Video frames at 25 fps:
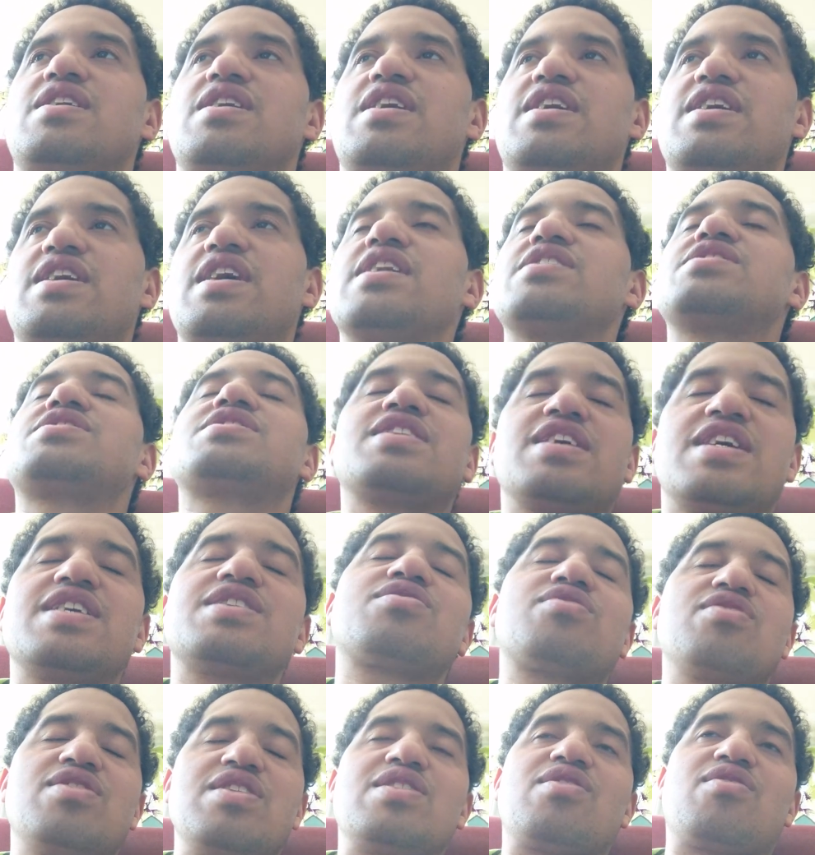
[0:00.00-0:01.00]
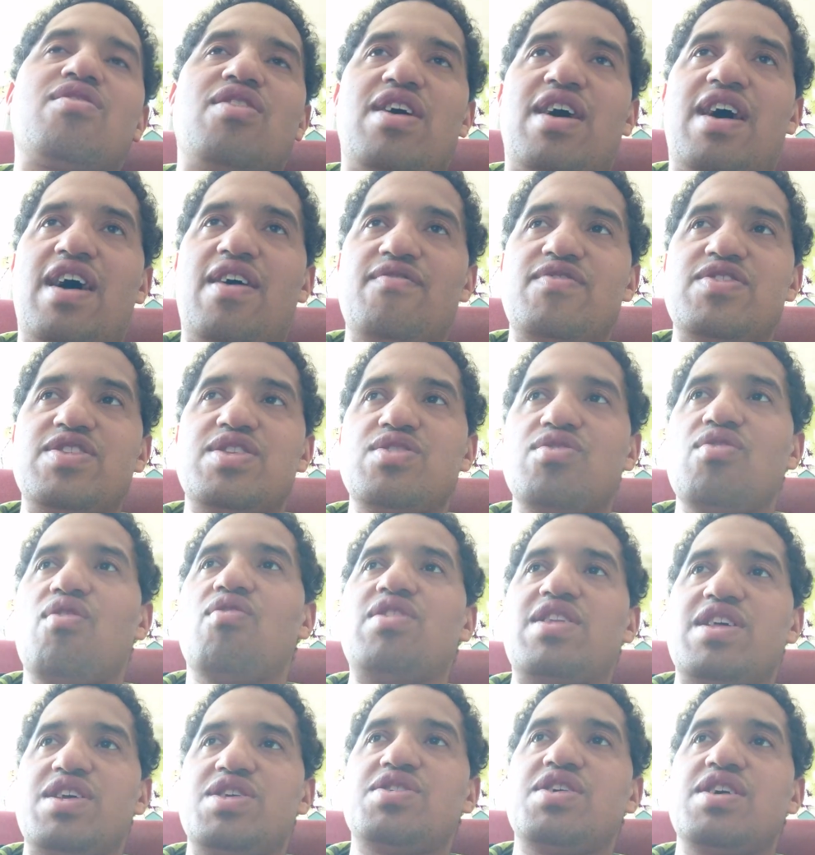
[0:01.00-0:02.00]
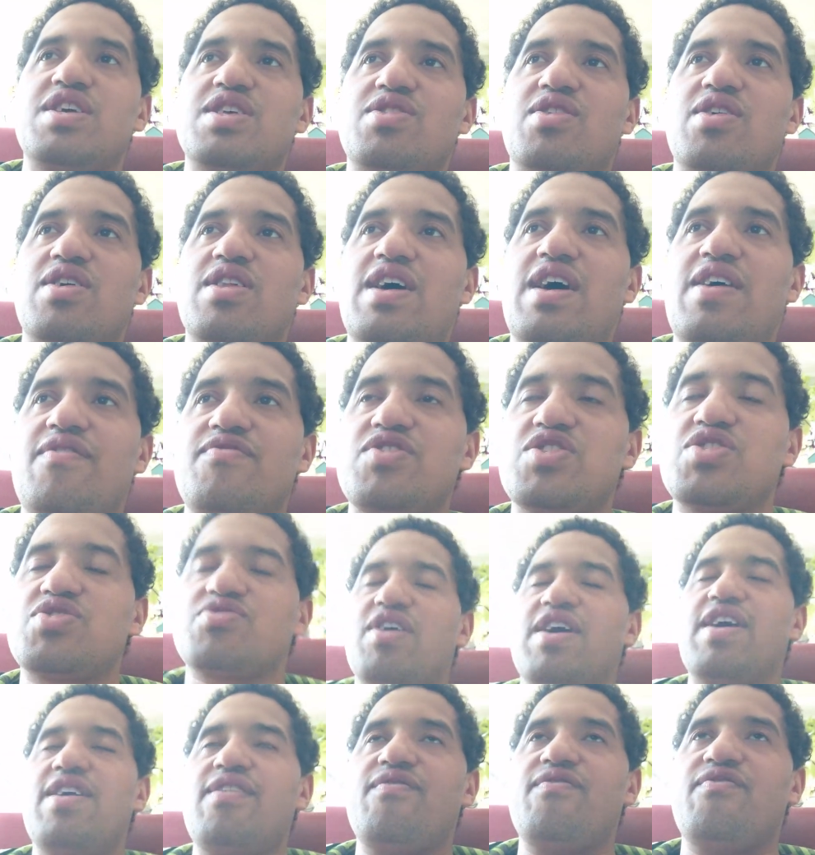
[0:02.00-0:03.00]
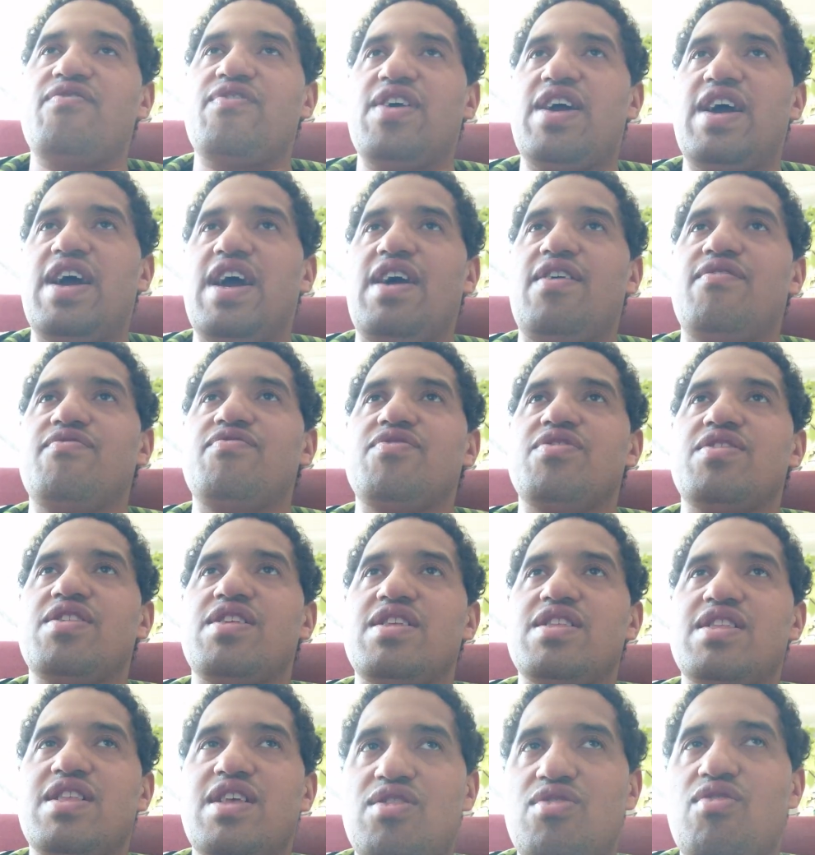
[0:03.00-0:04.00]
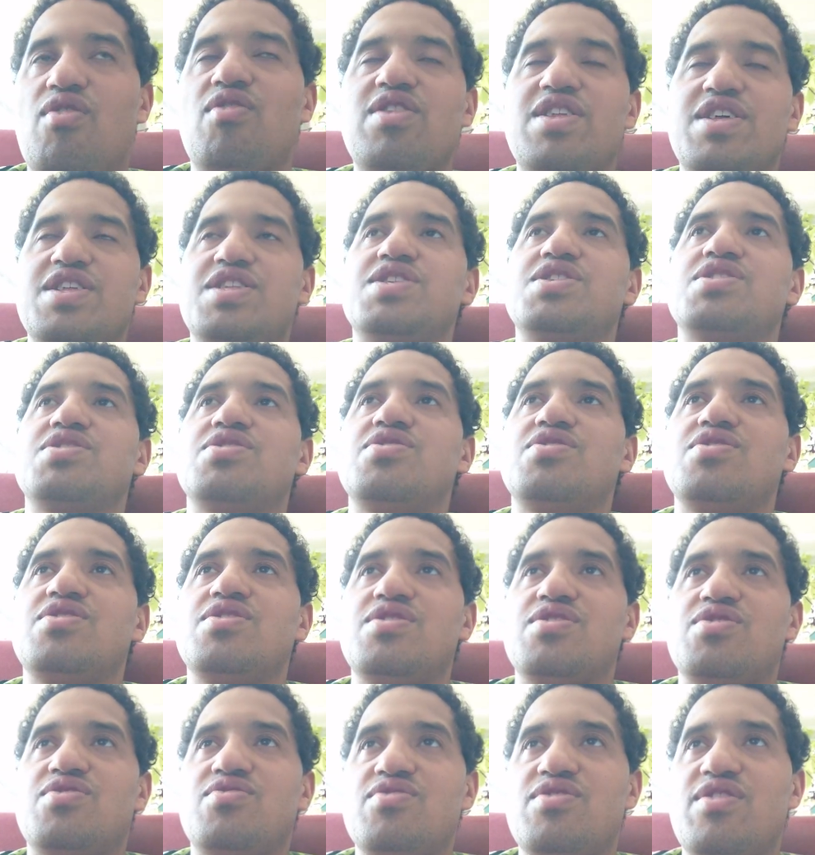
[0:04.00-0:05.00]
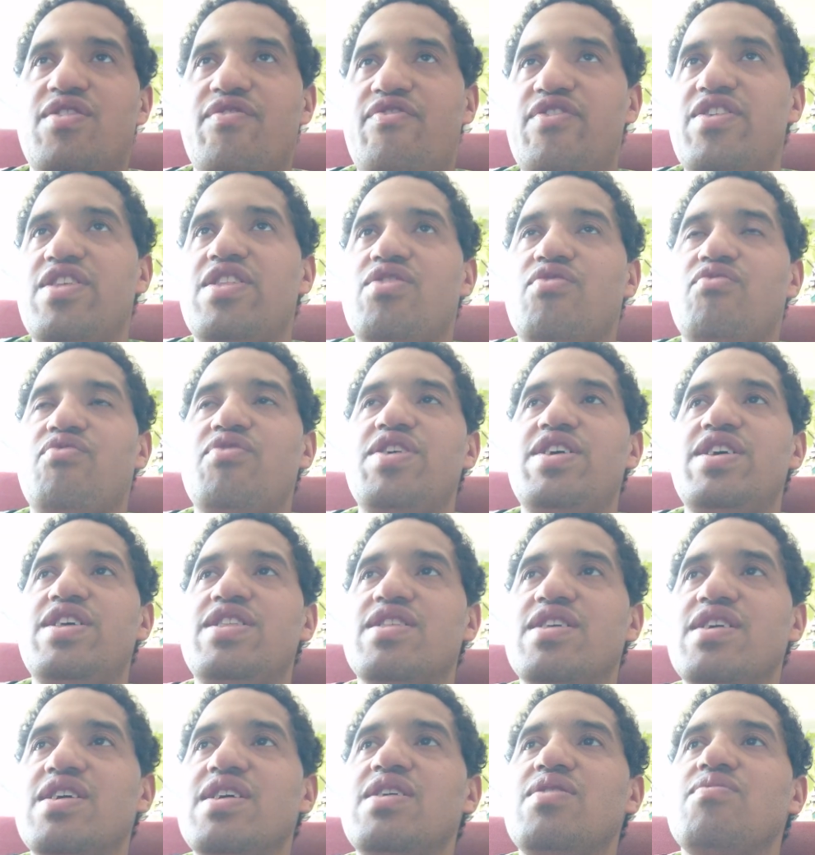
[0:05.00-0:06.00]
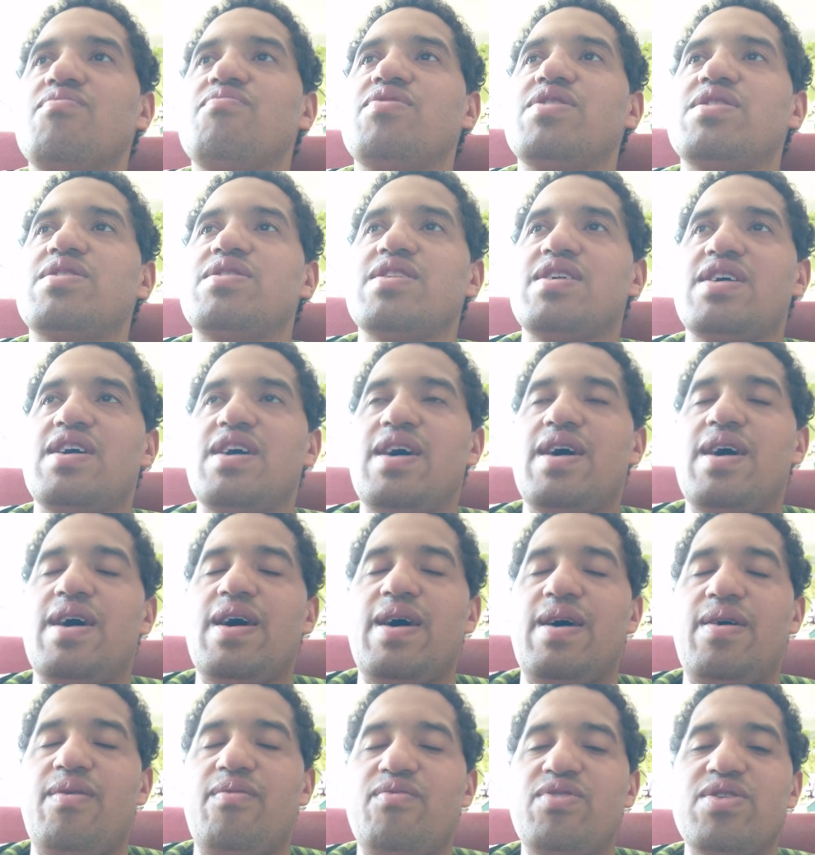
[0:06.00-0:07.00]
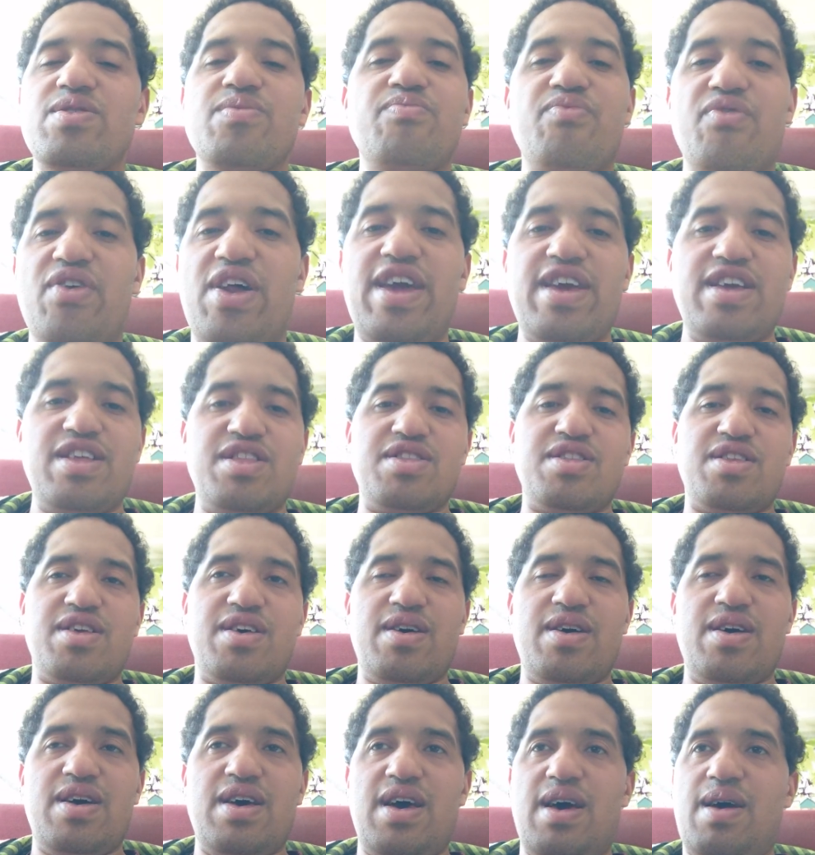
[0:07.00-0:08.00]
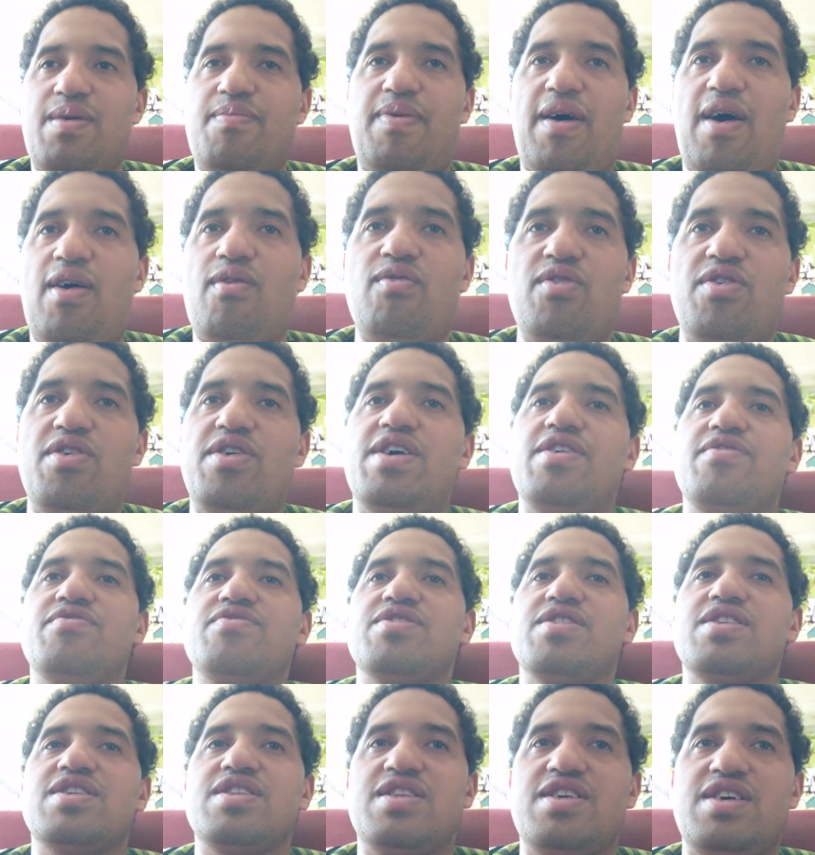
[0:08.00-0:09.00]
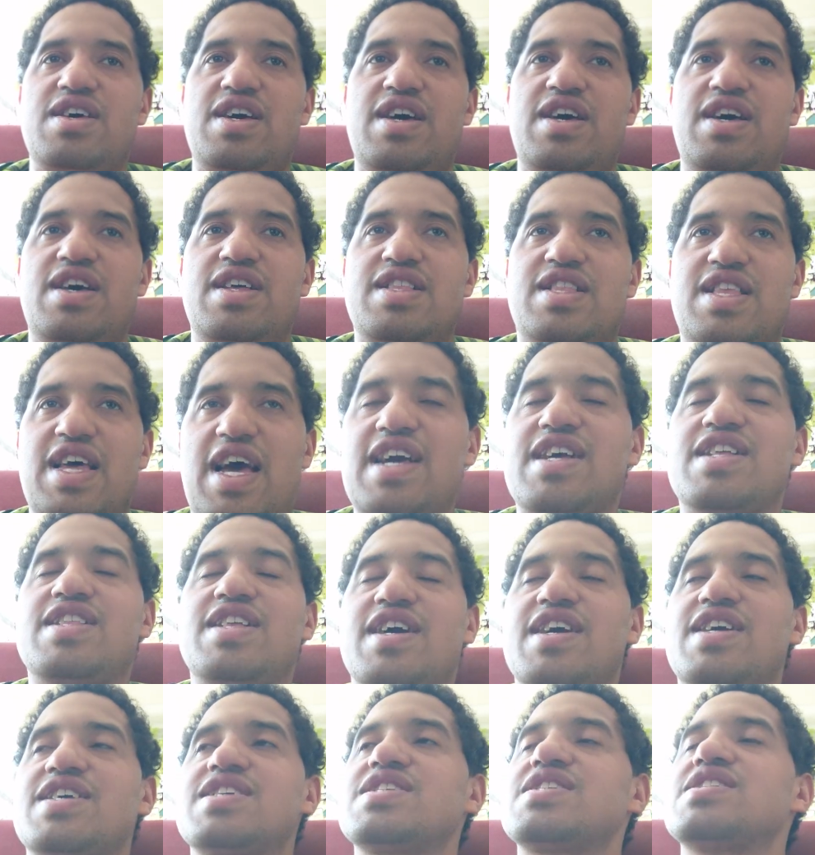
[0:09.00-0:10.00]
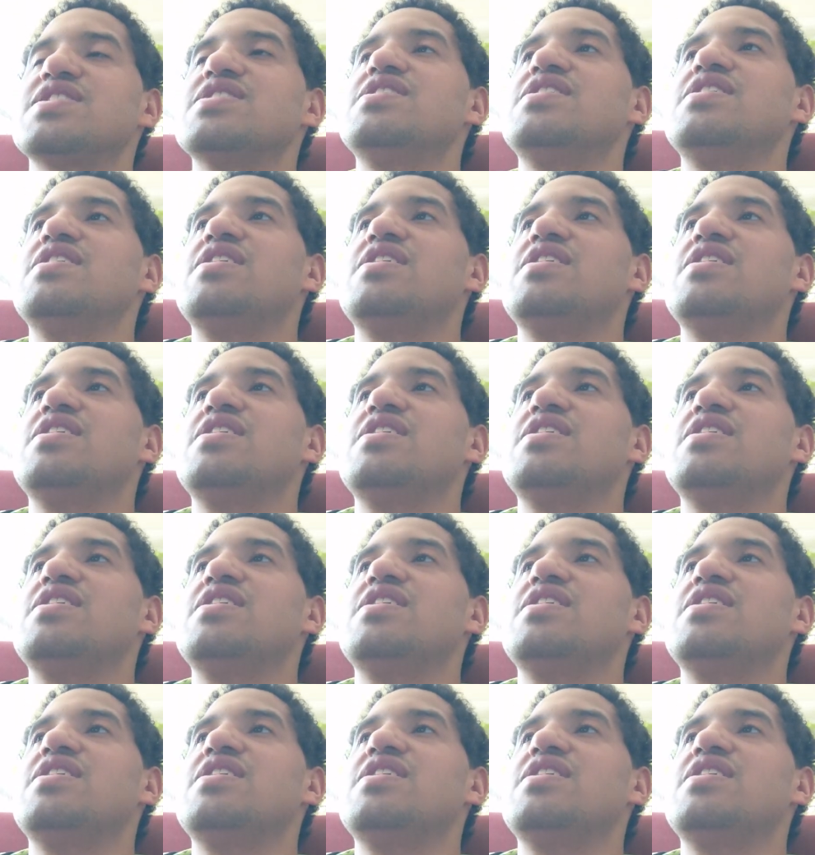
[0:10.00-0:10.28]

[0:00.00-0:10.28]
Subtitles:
going to have his knowledge, and he's going to have the strength and the knowledge to defeat Queen with brain power and tactics.